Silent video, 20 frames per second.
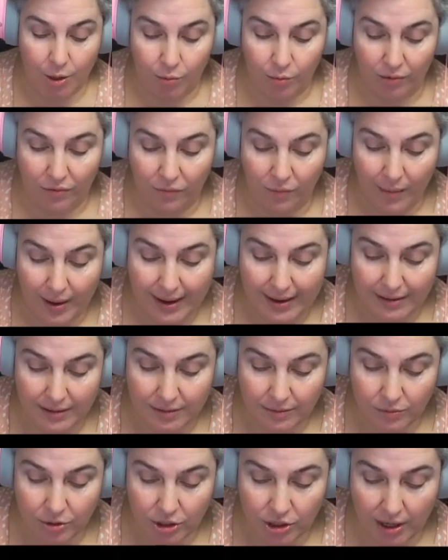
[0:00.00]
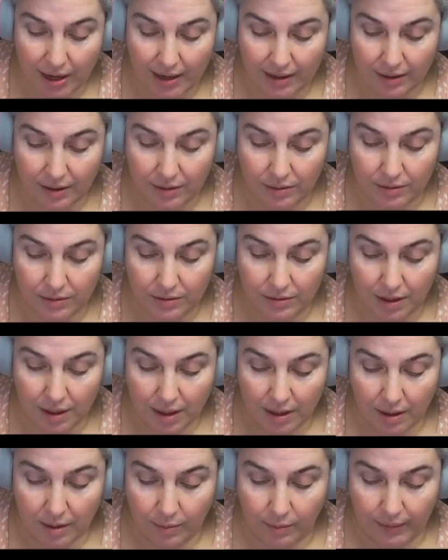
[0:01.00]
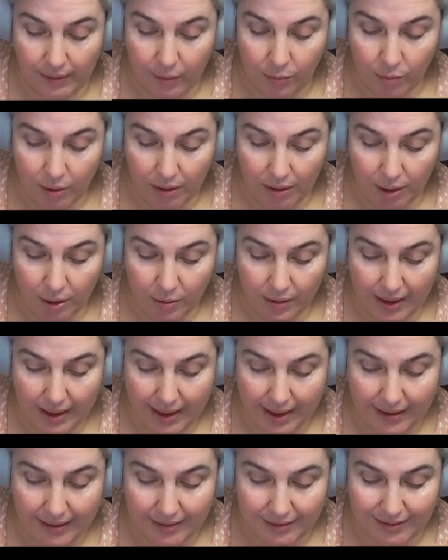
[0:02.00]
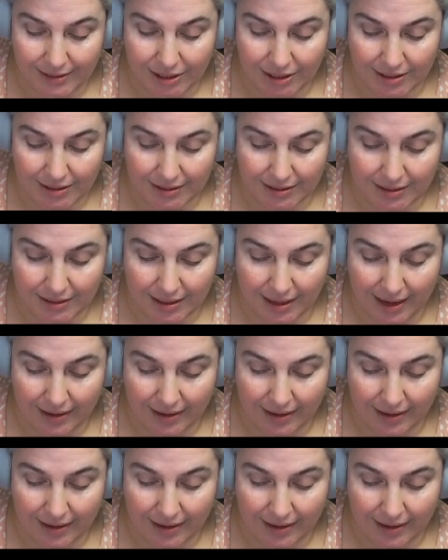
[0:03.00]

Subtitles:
we've made some shadows, but I want to go ahead and just,